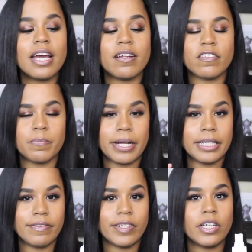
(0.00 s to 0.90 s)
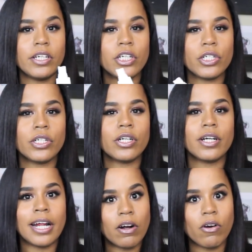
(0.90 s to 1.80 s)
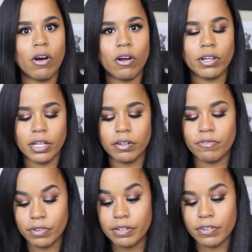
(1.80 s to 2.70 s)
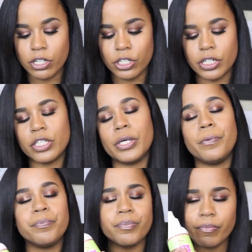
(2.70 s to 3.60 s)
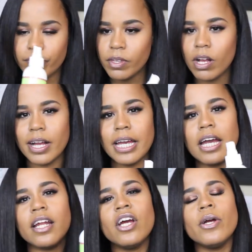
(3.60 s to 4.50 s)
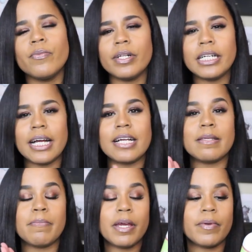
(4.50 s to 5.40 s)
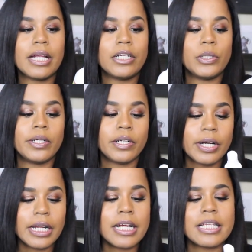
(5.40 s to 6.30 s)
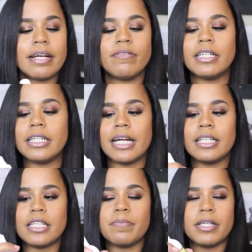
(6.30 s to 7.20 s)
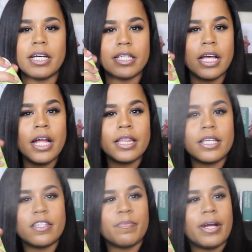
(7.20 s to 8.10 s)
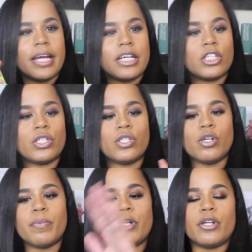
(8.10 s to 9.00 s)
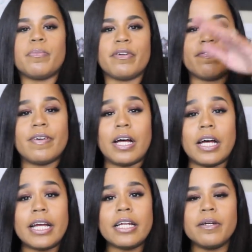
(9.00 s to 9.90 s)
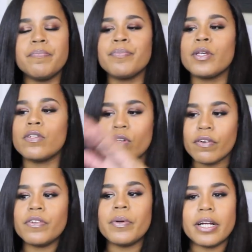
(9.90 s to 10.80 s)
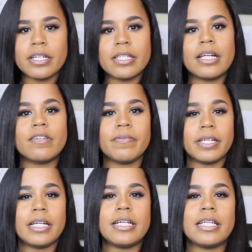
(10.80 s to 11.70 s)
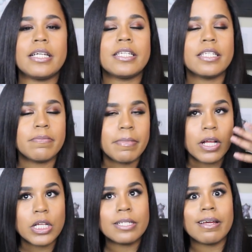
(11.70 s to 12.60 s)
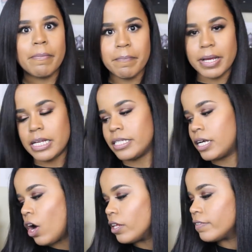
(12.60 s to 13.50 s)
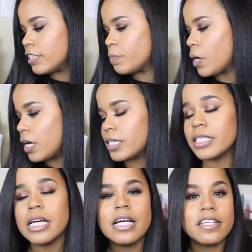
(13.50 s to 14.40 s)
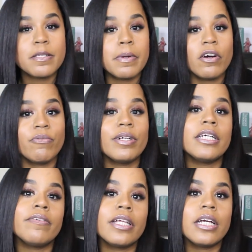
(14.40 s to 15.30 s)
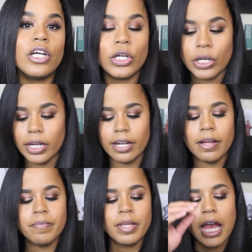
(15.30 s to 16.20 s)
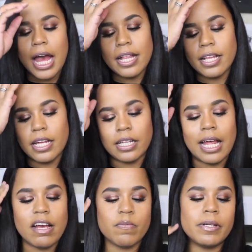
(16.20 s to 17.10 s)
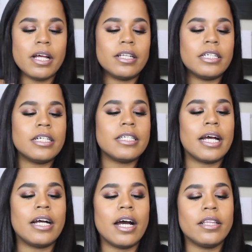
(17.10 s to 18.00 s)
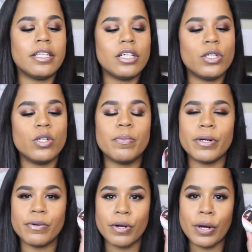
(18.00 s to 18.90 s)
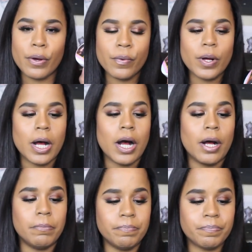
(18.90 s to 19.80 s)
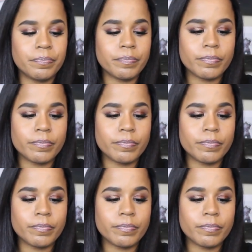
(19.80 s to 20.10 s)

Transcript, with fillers: in a spray leave-in conditioner and alcohol free version so Again, really nice made with natural ingredients. I really like this because the spray is super duper fine so if you wear his style, it's really nice and it smells amazing. All of these products smell really, really good. And then last but not least, I got the Super Grow um,